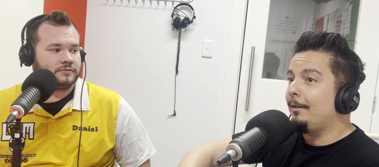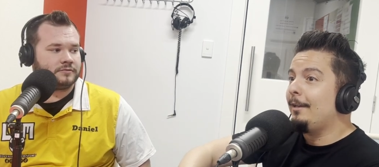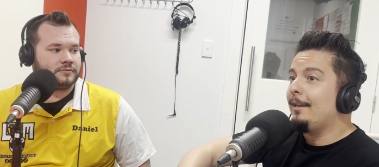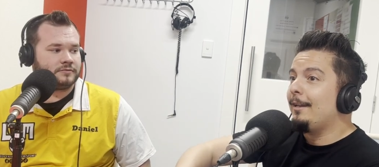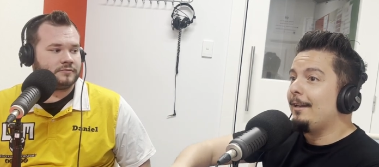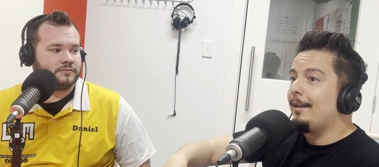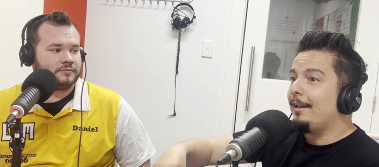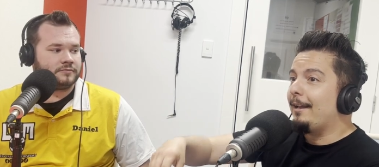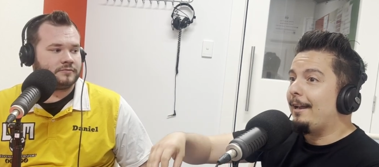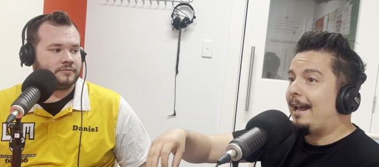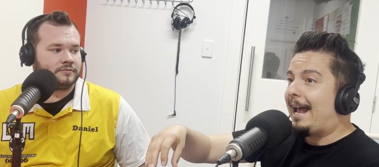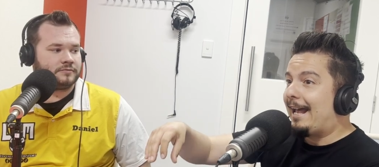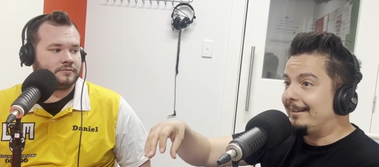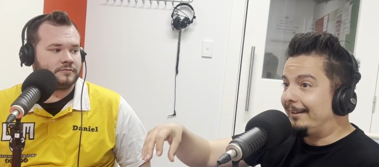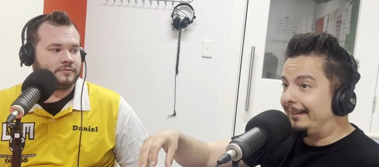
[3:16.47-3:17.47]
Speaker 1: Oh yeah, you were.
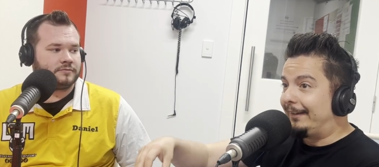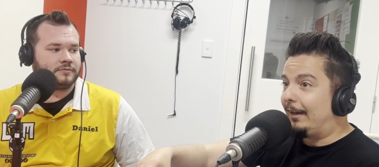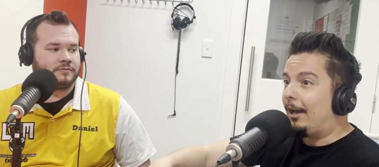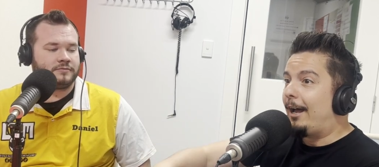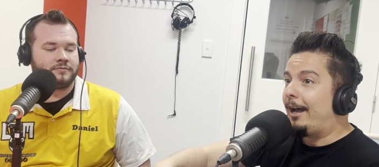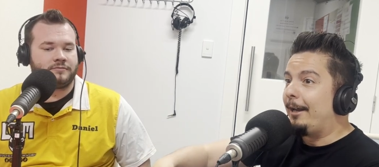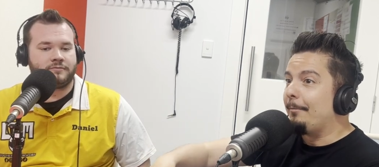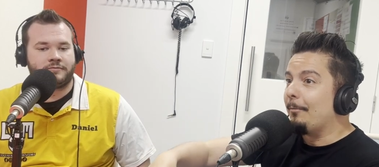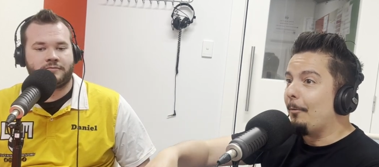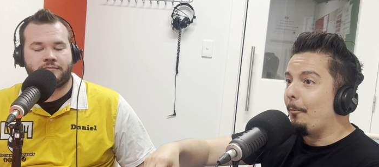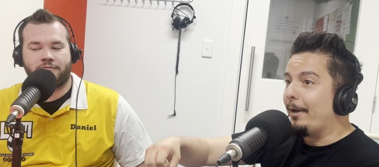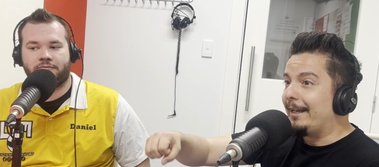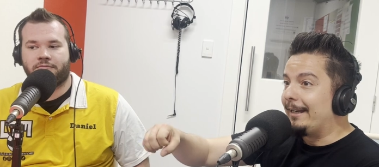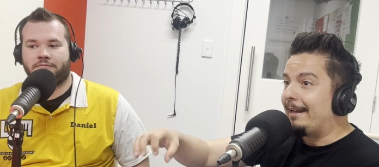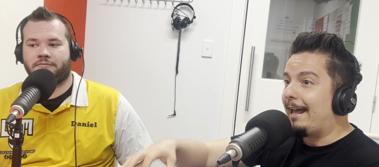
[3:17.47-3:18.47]
at the time when
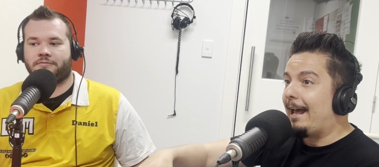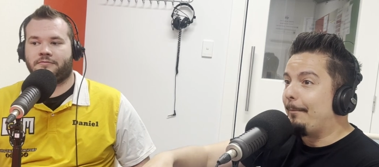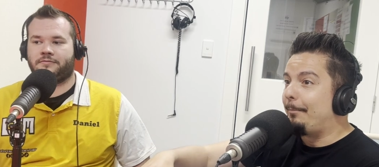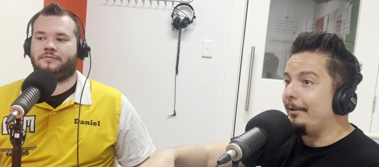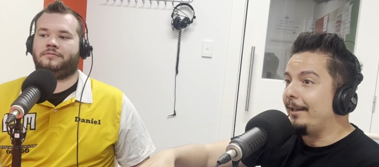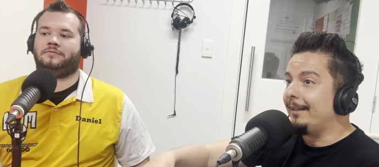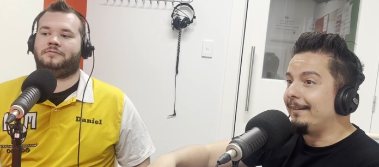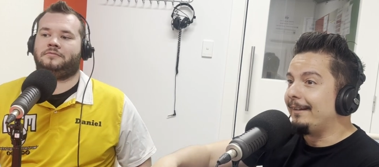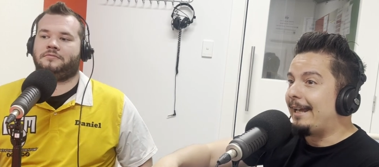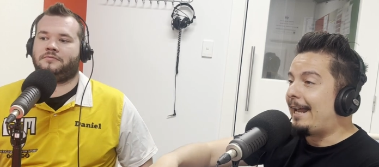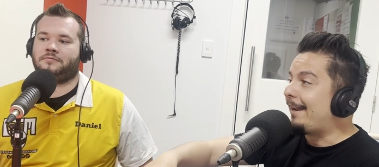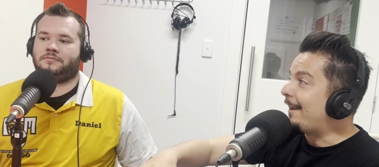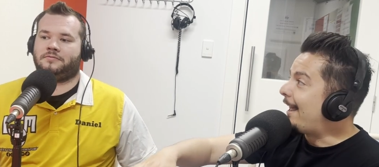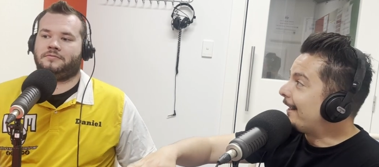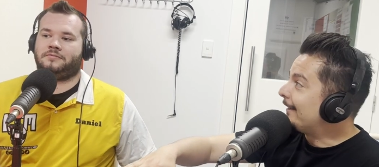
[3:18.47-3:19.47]
it happened, and
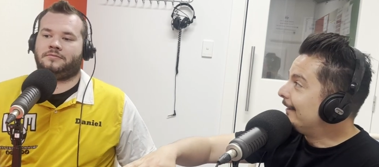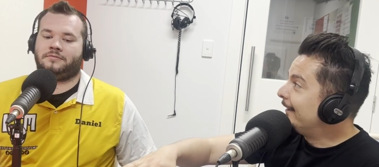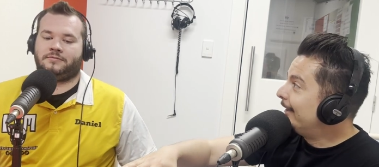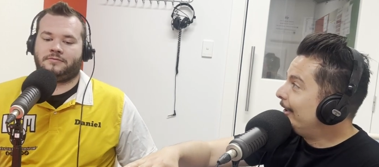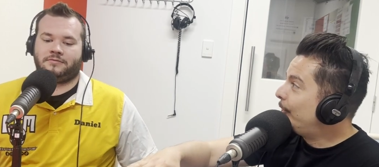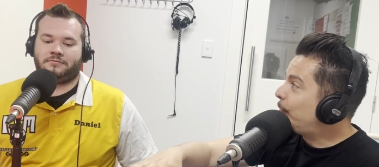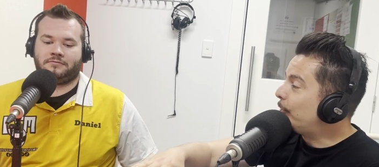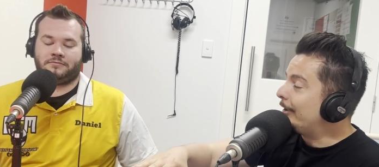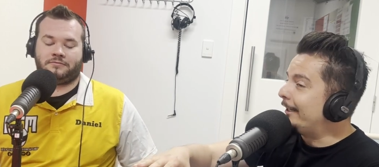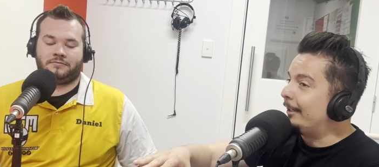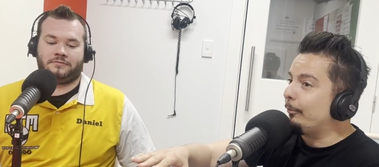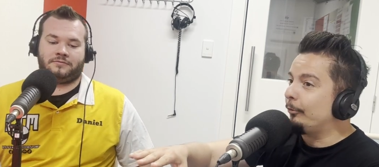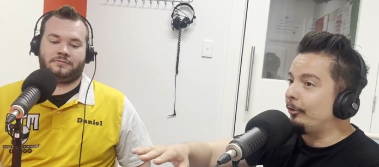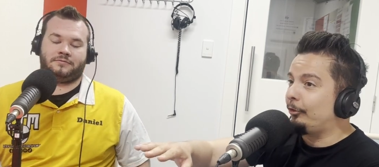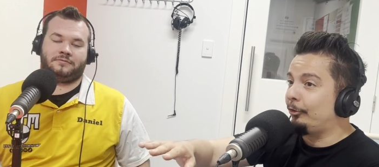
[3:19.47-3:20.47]
like literally, it
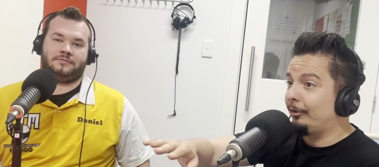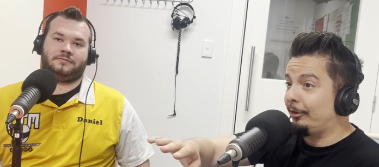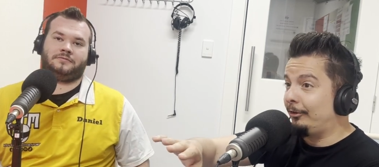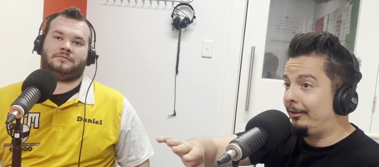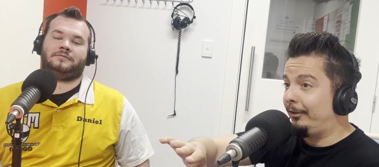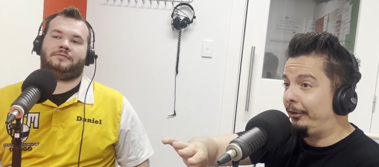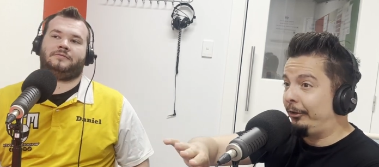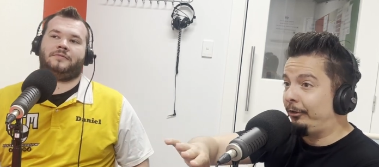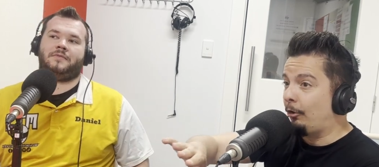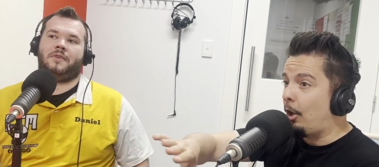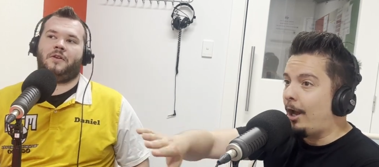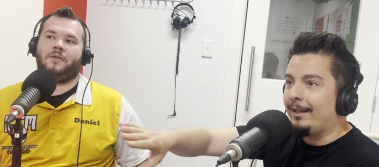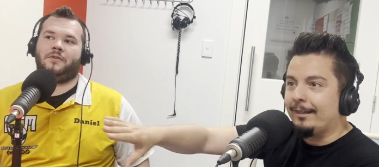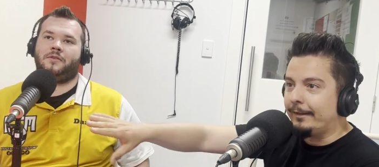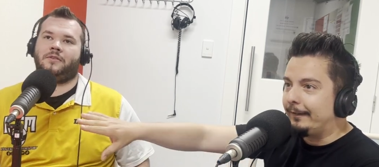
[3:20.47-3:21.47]
was just
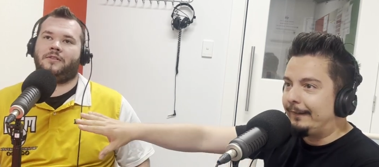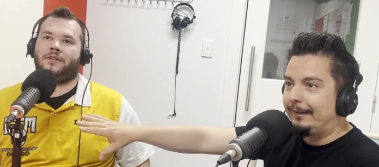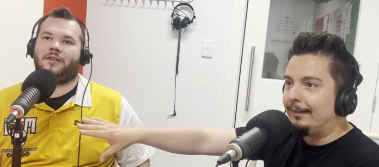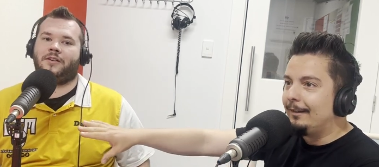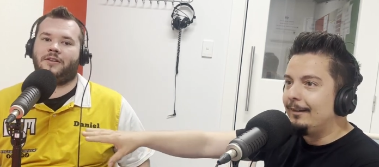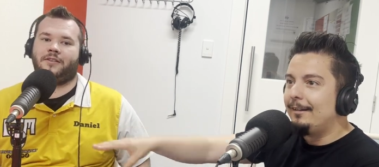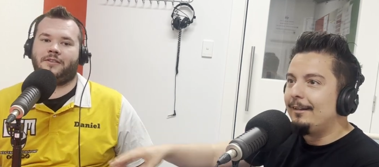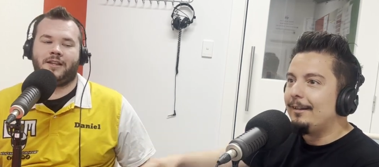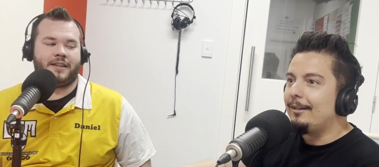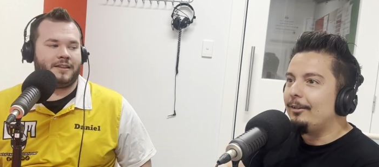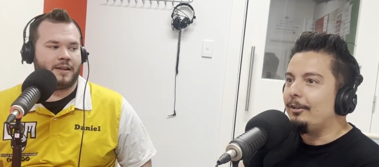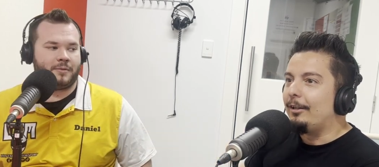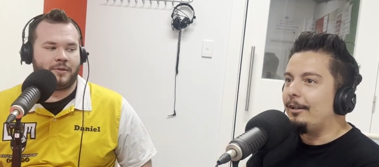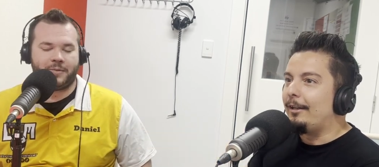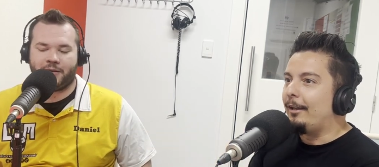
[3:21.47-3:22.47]
silence. Mayhem. That
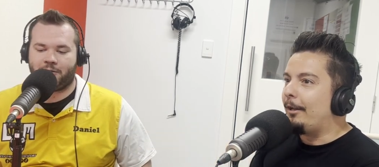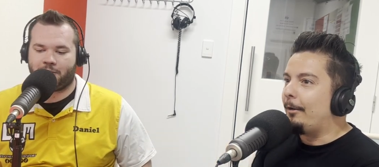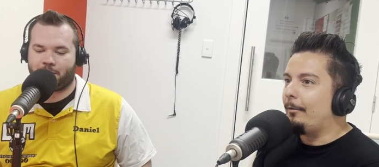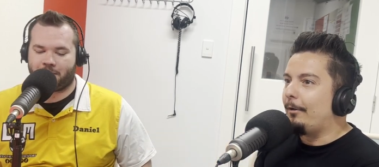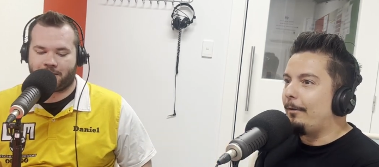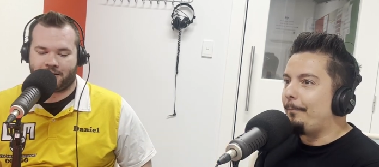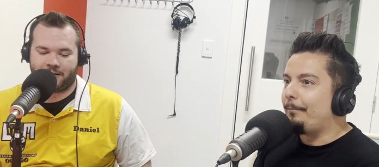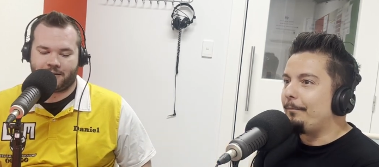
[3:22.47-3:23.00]
would have yeah. after.